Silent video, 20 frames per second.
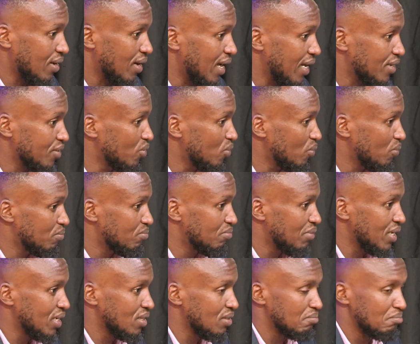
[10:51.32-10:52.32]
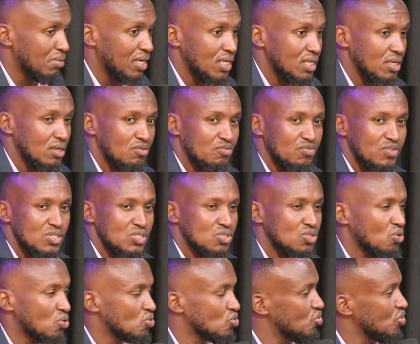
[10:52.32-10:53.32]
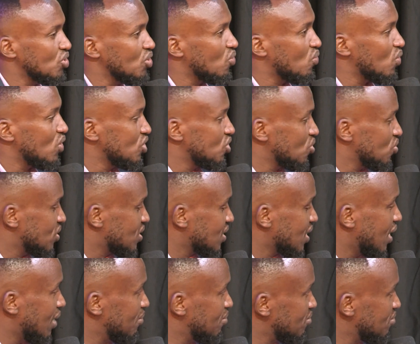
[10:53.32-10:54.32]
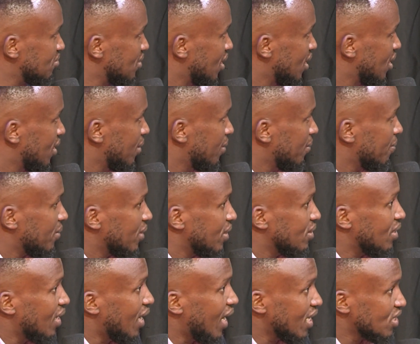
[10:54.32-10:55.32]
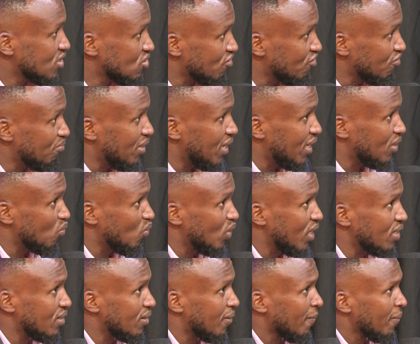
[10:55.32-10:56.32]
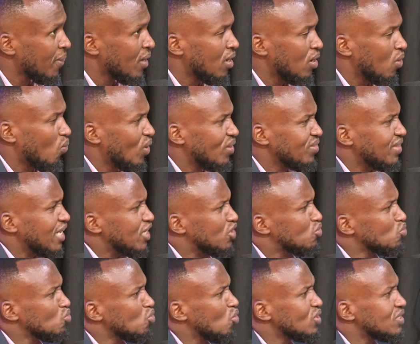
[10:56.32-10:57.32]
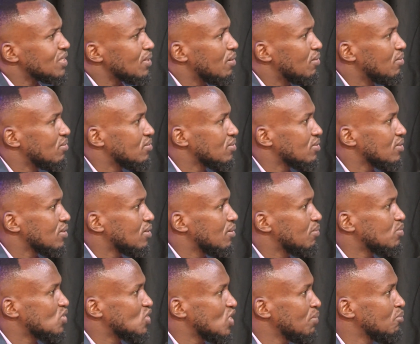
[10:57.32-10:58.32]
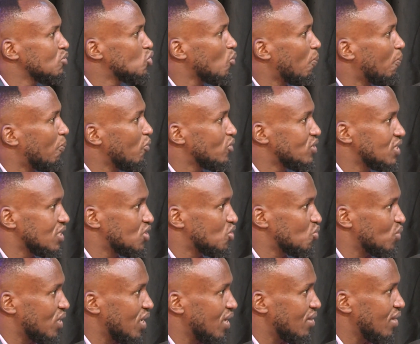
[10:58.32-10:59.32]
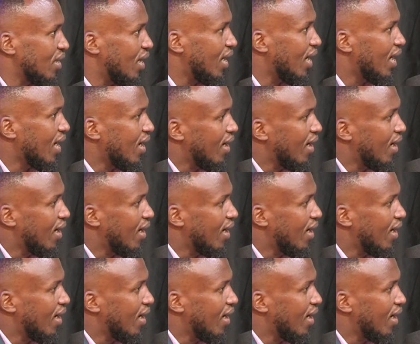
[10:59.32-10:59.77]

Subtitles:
I know many of these doctrinal questions come in the hearts of men when they do not seem to put it together.